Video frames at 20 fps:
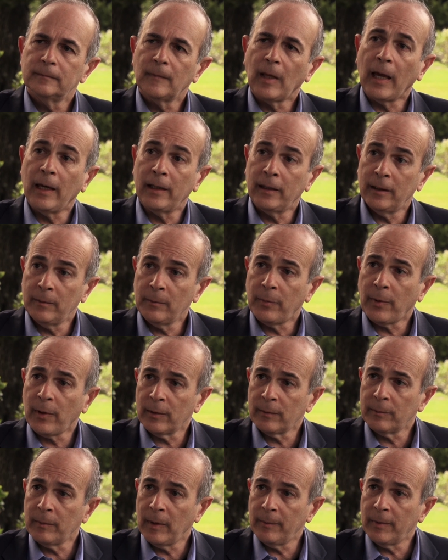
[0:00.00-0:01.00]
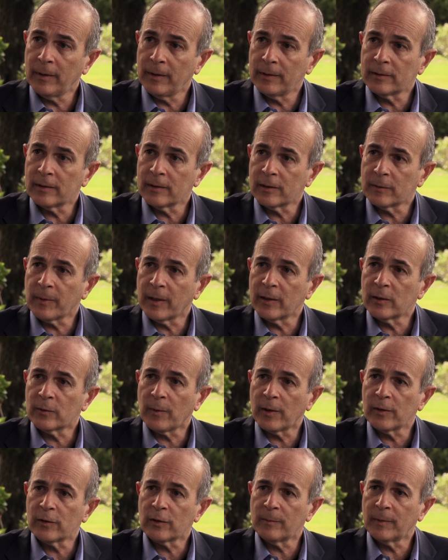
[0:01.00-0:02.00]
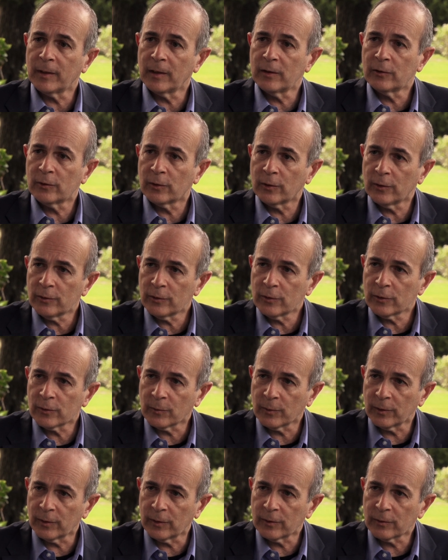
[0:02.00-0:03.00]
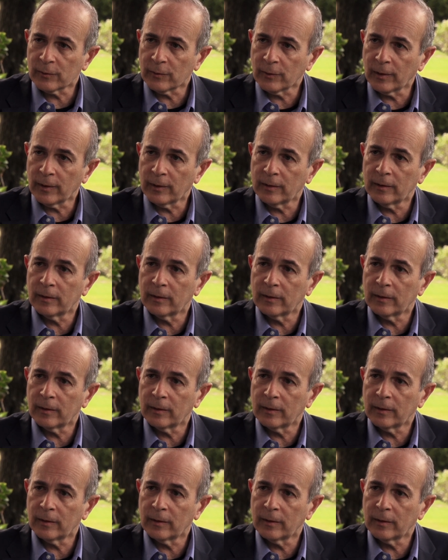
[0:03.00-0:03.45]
And in part, maybe this explains why so many churches were destroyed.